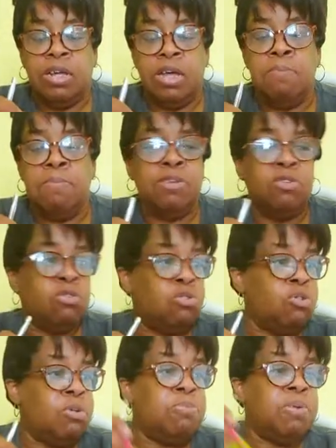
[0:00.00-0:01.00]
I might just
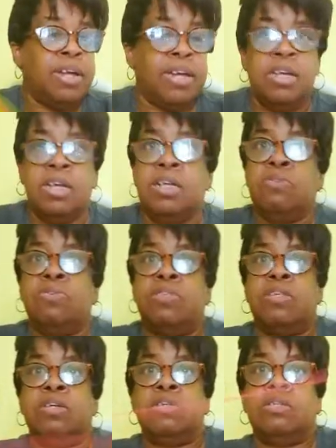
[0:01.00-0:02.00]
do a blanket with
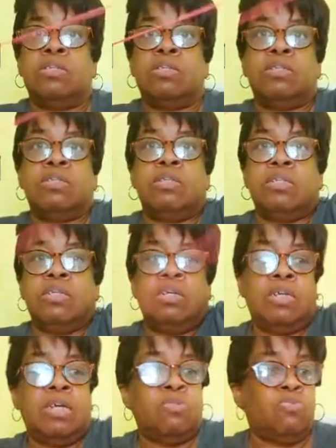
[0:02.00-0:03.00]
this.
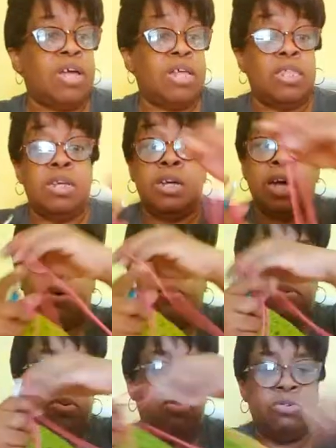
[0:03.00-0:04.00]
That's what I think I
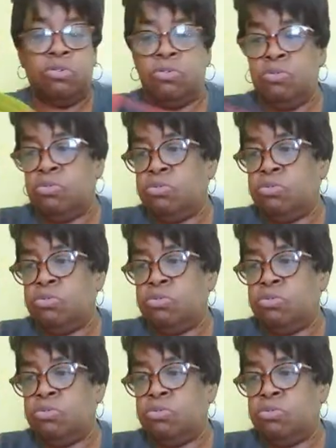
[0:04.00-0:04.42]
will do.